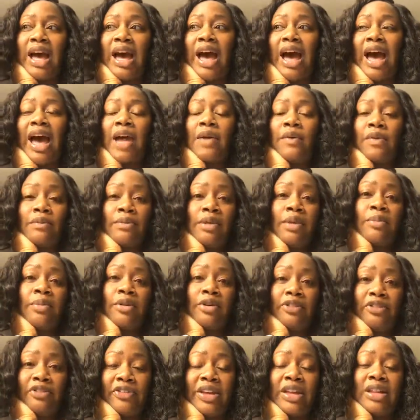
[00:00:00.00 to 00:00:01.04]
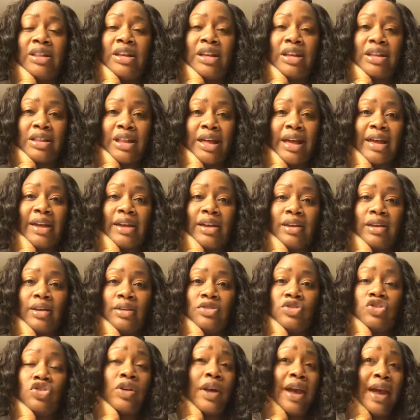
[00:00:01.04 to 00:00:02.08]
I remember feeling like
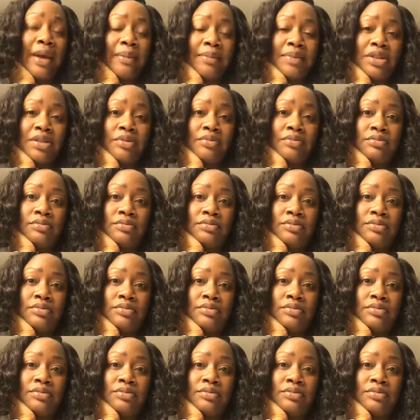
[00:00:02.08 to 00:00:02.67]
trapped.